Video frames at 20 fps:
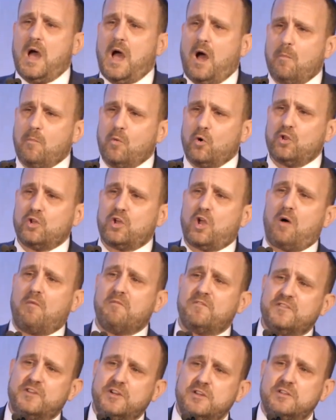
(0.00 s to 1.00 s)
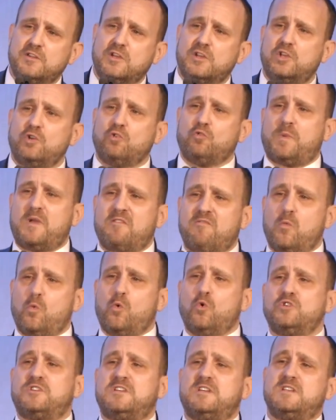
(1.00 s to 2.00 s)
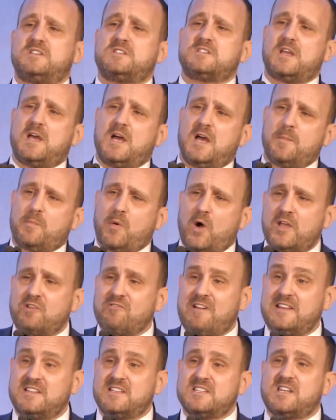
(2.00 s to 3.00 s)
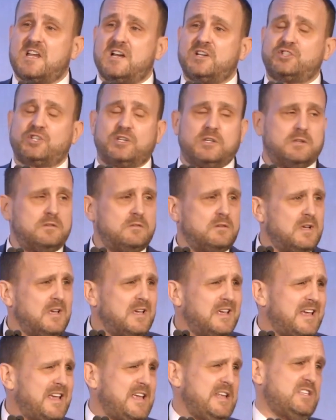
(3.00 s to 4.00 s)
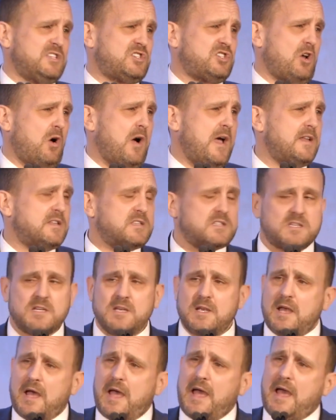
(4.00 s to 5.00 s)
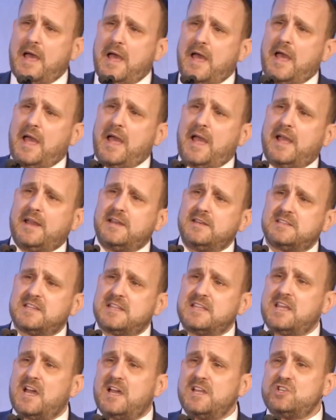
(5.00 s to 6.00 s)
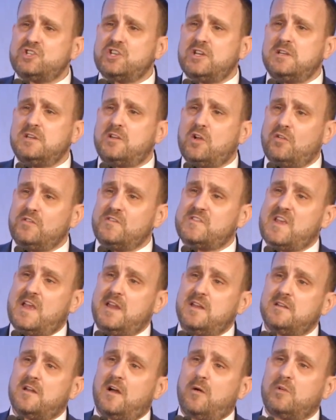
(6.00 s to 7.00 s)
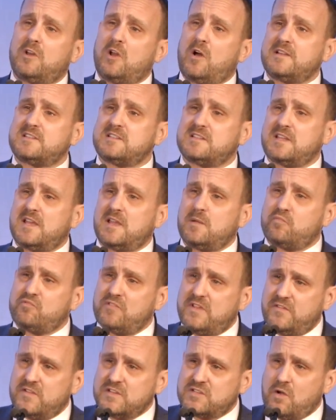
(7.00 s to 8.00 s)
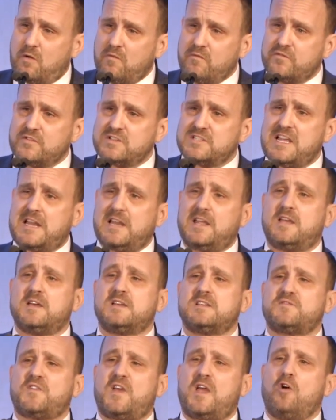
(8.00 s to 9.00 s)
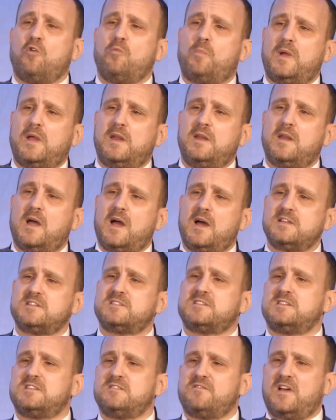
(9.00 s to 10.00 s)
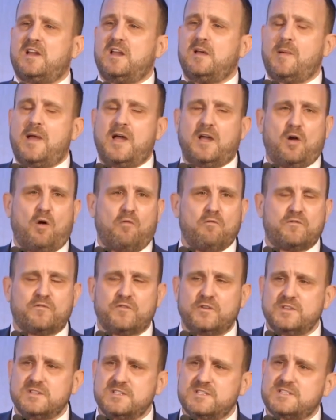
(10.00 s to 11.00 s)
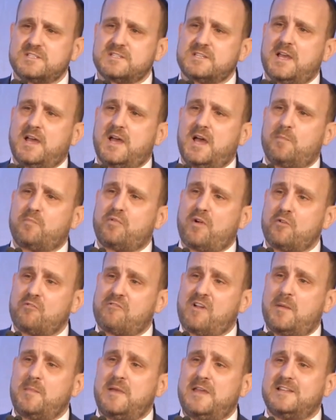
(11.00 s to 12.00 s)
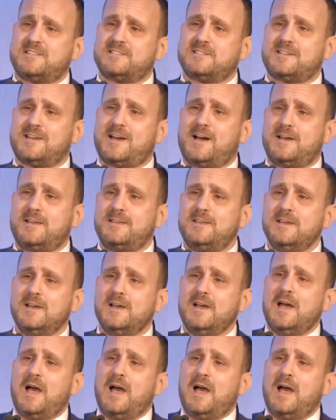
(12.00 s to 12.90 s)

I'm more than confident that you'll be rewarded by great discussion, insight and engaging content. I would like to thank previous conference delegates for helping us to develop our conference programme here today